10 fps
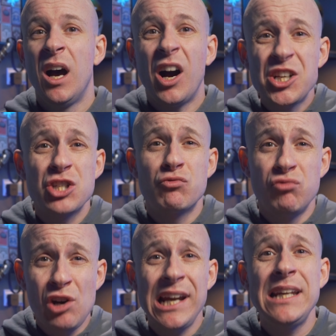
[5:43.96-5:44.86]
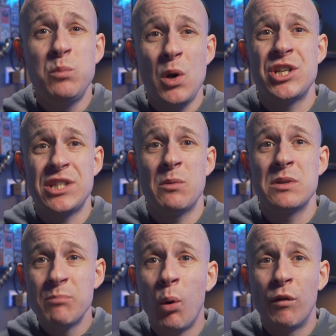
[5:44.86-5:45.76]
I just really wish there
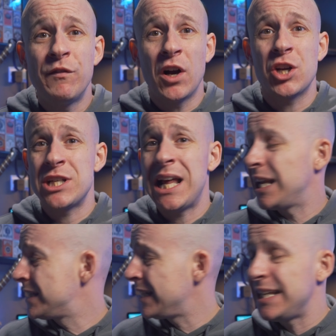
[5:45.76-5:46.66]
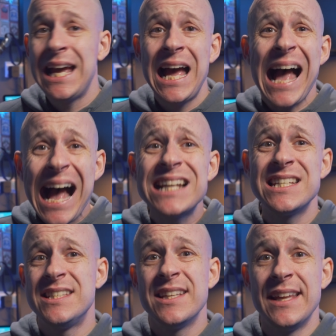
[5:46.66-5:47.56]
was more functionality
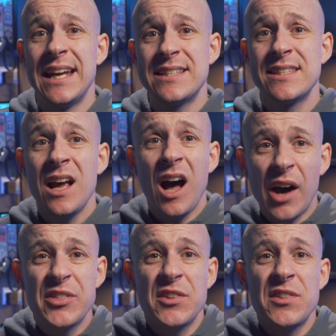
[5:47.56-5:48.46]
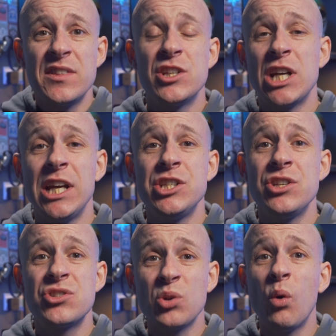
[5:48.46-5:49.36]
added to this other than the change
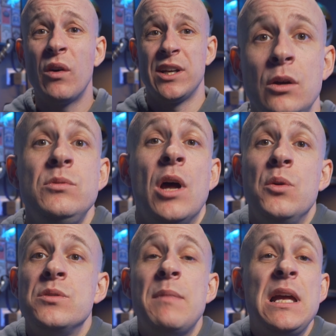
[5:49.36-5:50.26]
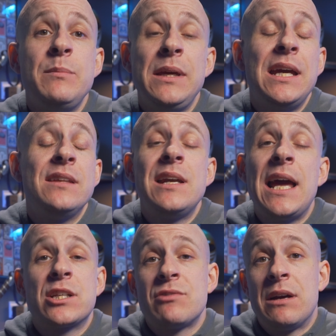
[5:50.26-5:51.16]
in storage. Who knows, maybe in the
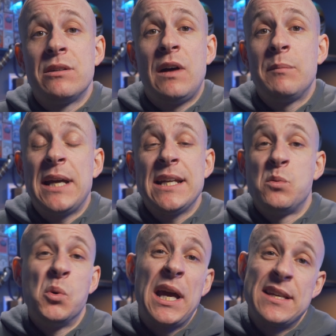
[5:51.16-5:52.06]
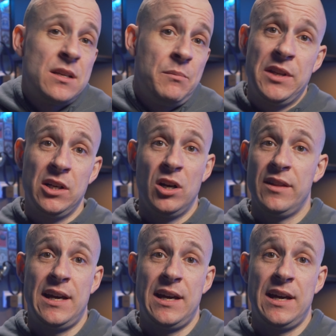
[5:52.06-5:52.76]
next round of updates we'll get something like